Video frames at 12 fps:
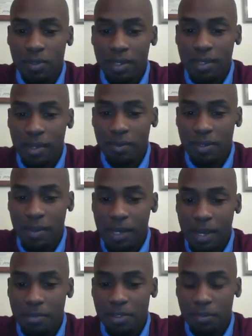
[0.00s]
So I thought it was
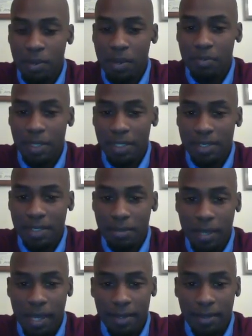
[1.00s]
my neighbors above me, that
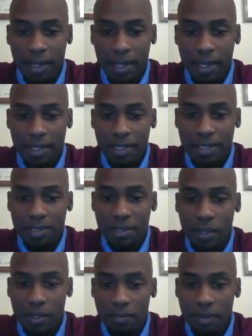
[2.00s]
somehow they had
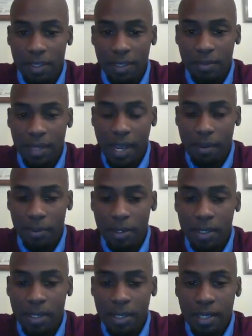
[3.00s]
installed a video
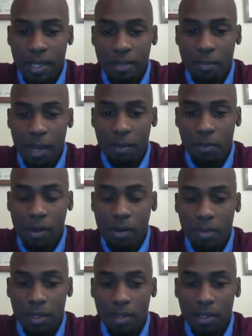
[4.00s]
camera in my
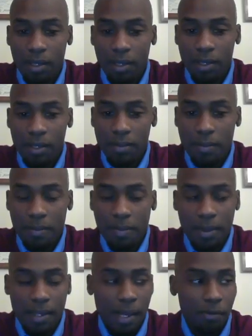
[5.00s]
apartment. And
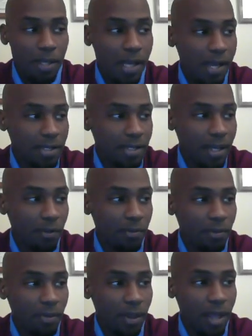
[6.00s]
I realized
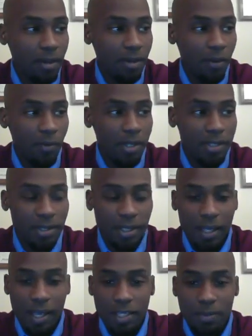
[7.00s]
that later that wasn't
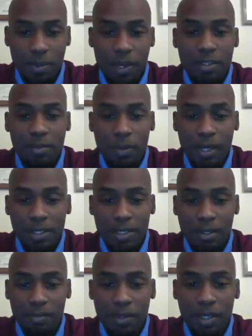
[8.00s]
the case, but I'll explain
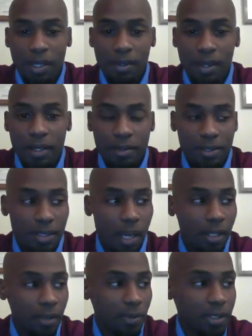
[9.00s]
in the video later
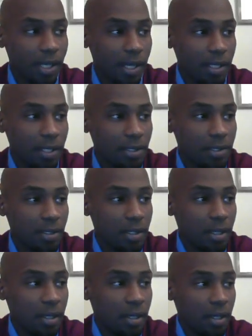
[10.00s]
exactly what that is
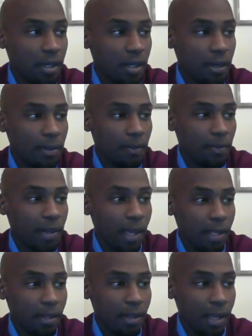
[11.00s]

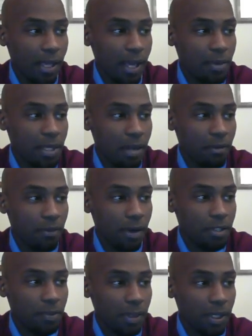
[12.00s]
that gave me that
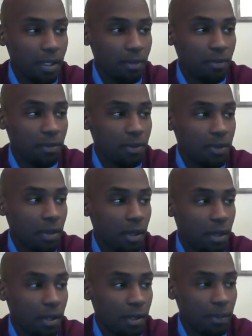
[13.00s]
false belief.
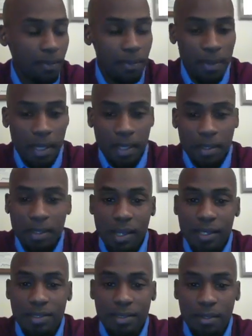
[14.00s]
The
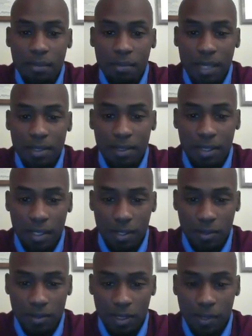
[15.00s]
next method they
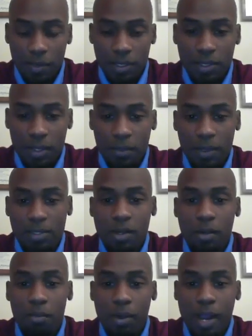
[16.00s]
use that I want to talk about is
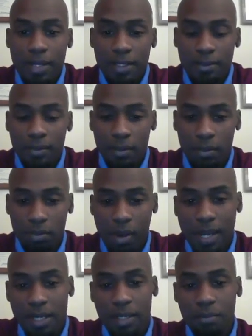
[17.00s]
called brighting.
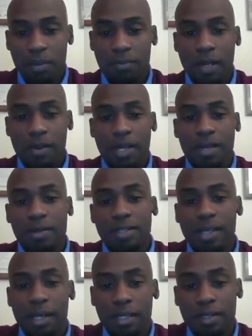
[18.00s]
Brighting can be very
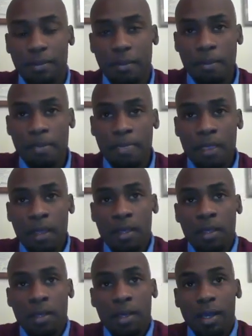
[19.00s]
irritating,
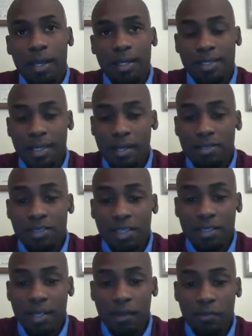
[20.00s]
and it sounds
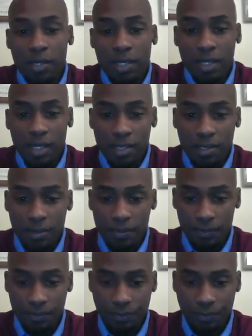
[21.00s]
just like what it is.